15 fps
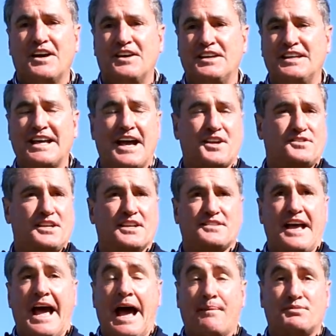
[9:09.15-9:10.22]
He actually has
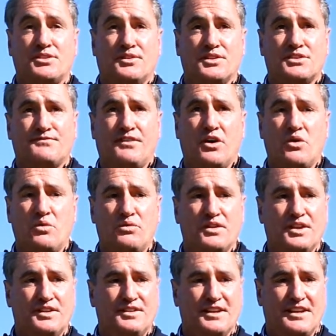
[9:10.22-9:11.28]
apps on his phone
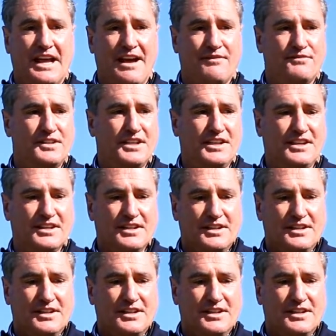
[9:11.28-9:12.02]
that have the